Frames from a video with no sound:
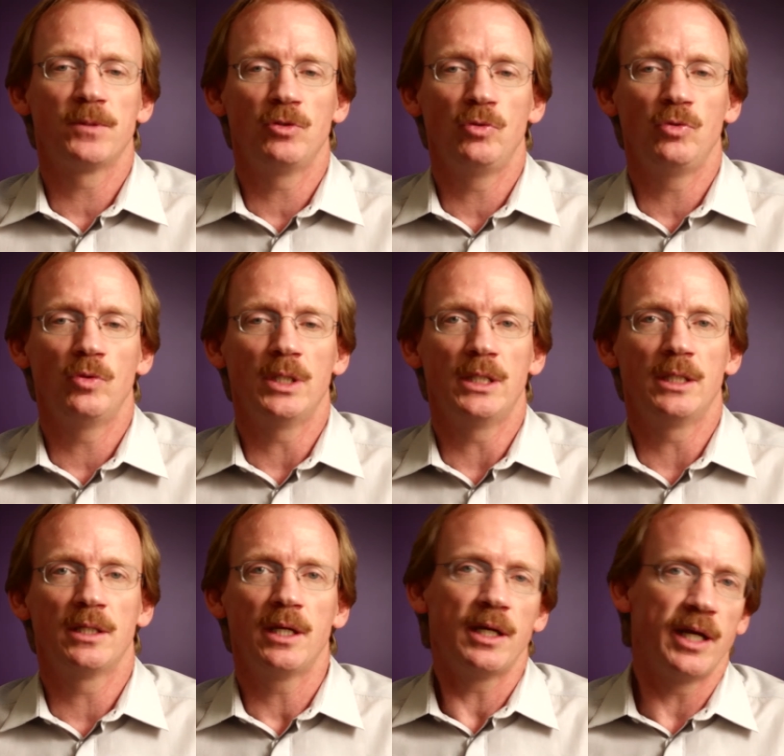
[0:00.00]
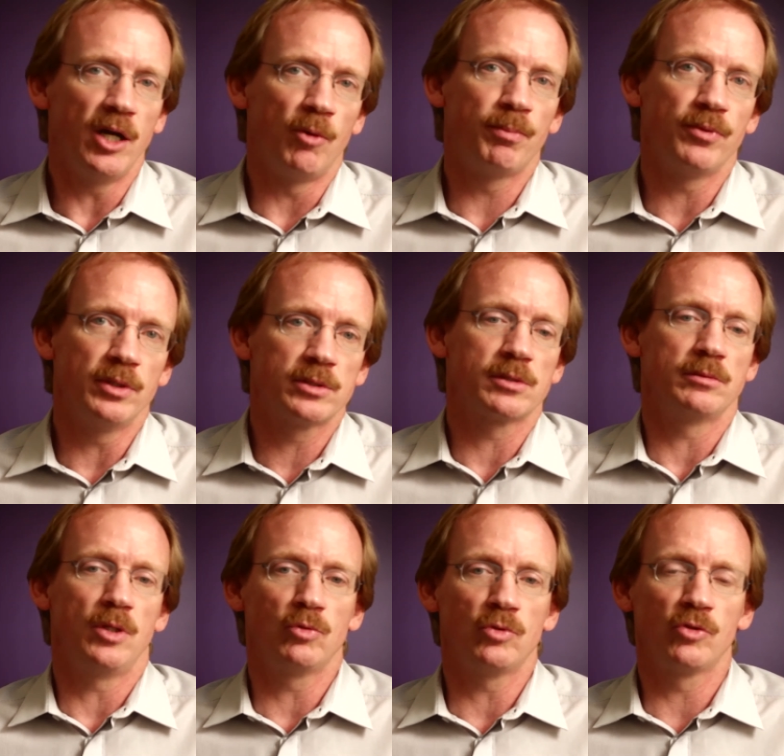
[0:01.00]
to uh, help this
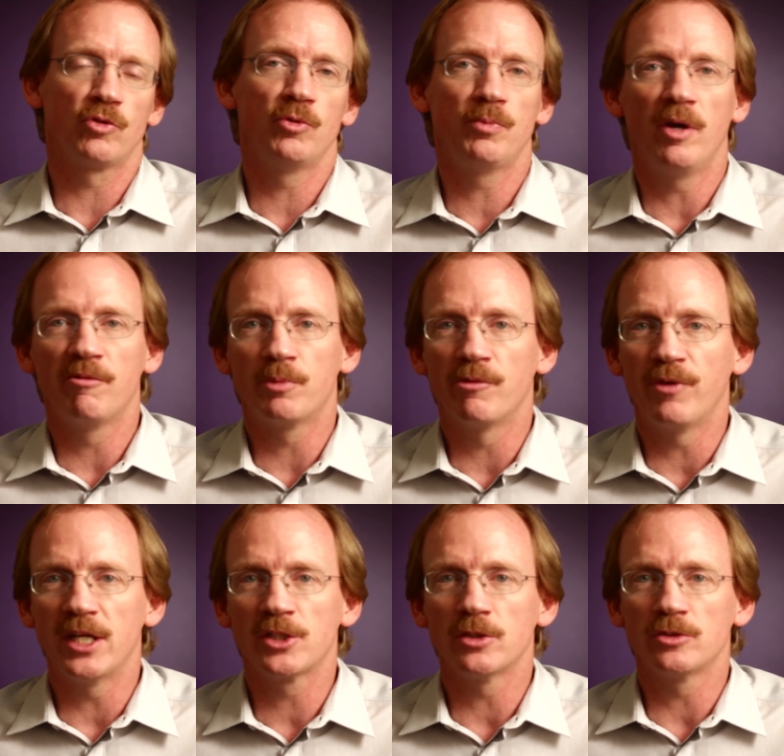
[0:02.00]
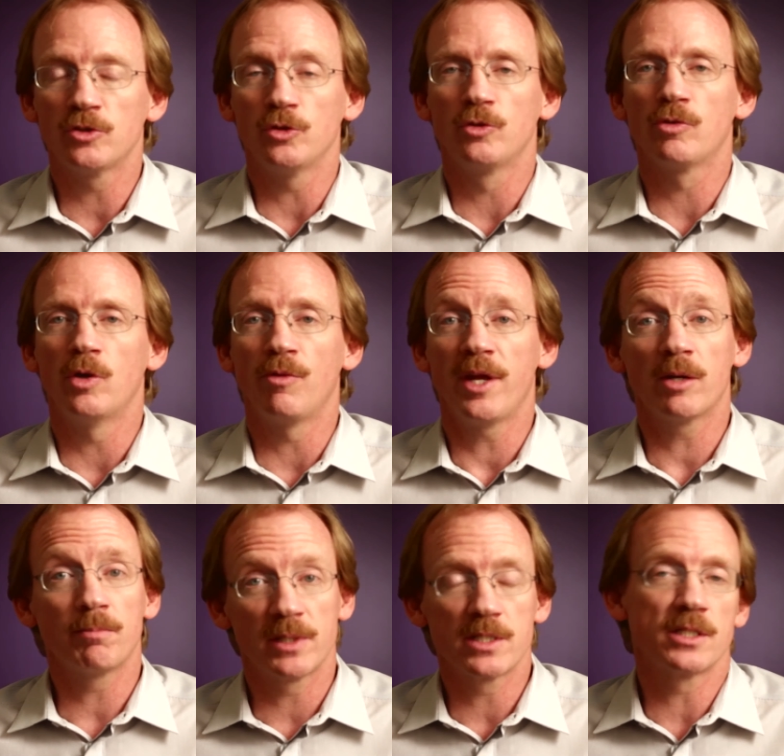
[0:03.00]
local group of professionals to grow
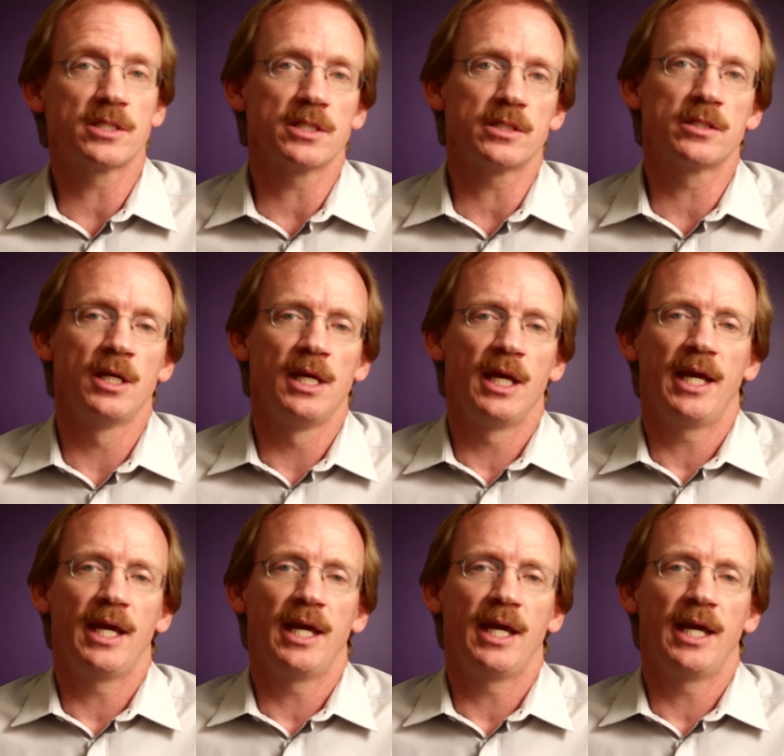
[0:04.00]
their businesses.